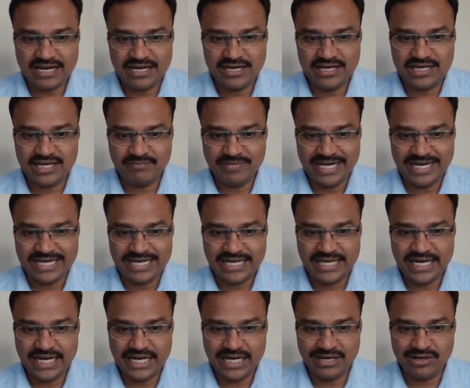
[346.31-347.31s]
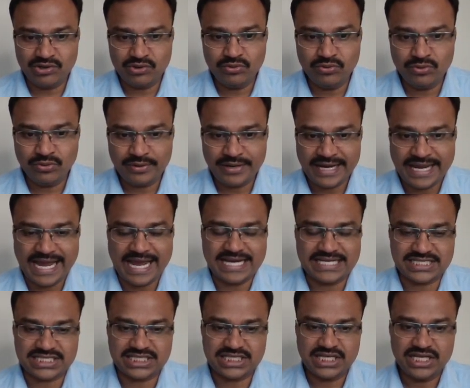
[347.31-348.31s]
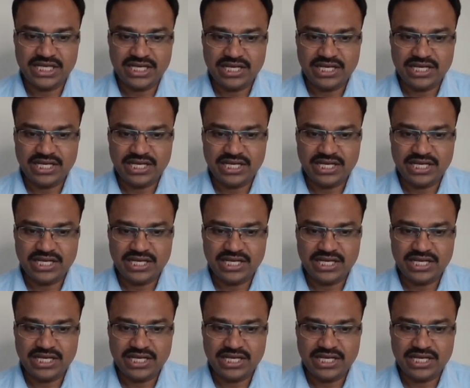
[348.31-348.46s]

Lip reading: ultimately into cash.